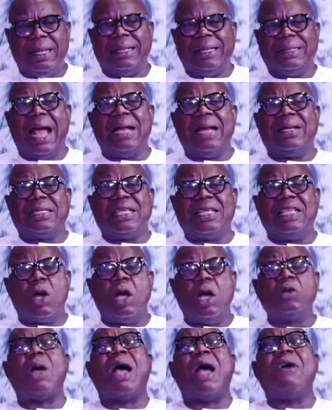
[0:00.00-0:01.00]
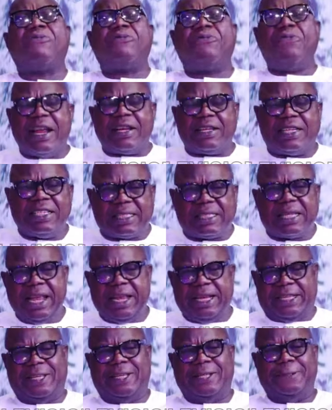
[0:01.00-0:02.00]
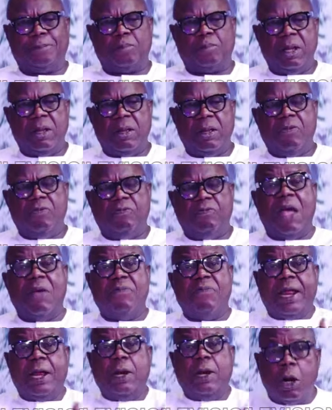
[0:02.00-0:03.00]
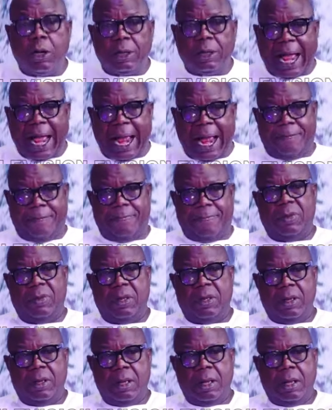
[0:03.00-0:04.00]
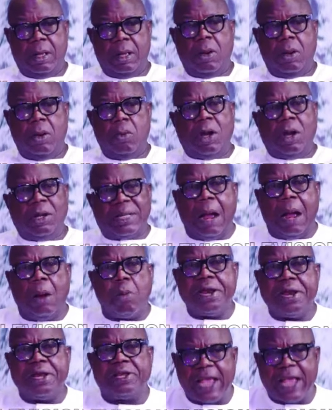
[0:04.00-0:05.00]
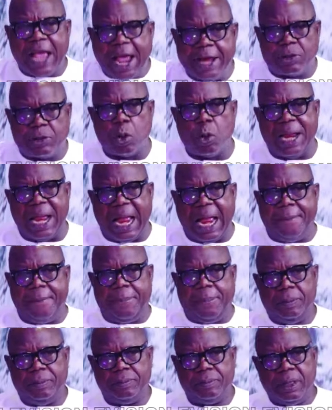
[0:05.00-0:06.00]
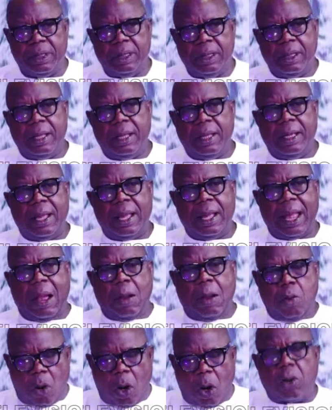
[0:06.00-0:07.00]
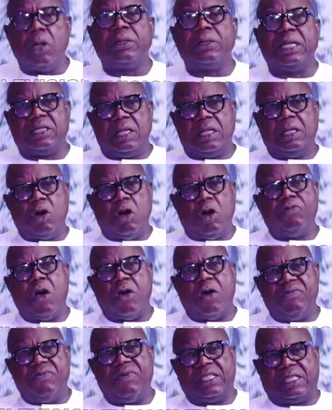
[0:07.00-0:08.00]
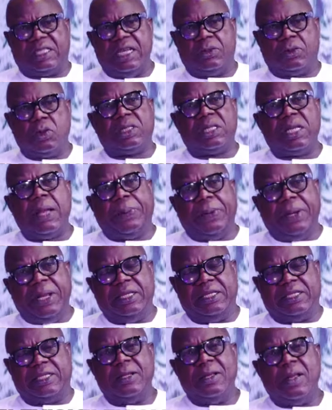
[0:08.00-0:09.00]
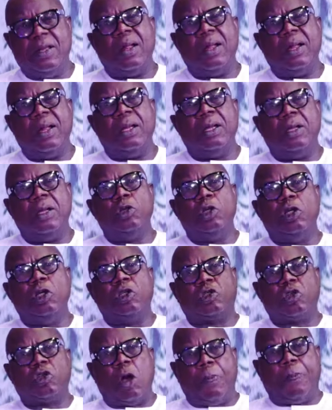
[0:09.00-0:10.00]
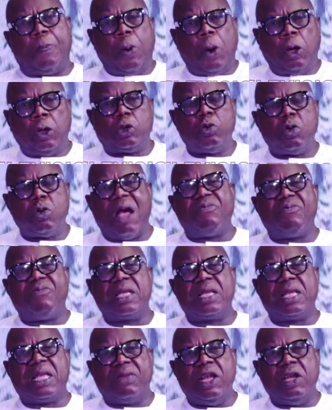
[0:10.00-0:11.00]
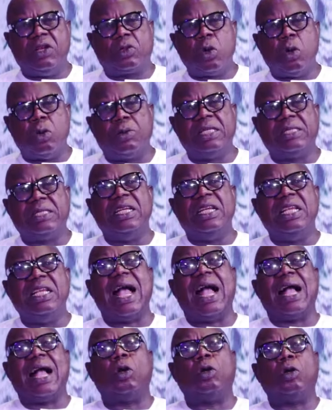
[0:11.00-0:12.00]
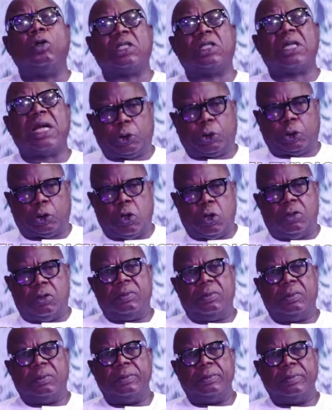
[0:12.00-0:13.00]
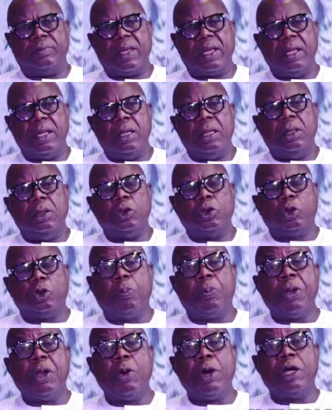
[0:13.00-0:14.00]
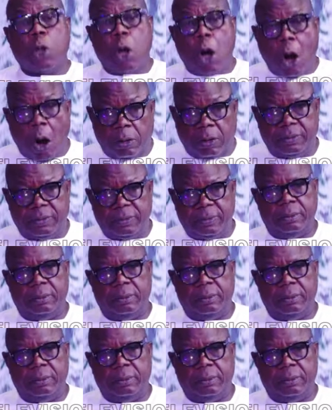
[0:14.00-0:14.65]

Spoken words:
that this is going to affect the state for a very long time. What I will say to them, I will call on the Executive Governor of River State to say, please, the support you have been giving to this illegal contraption should be withdrawn.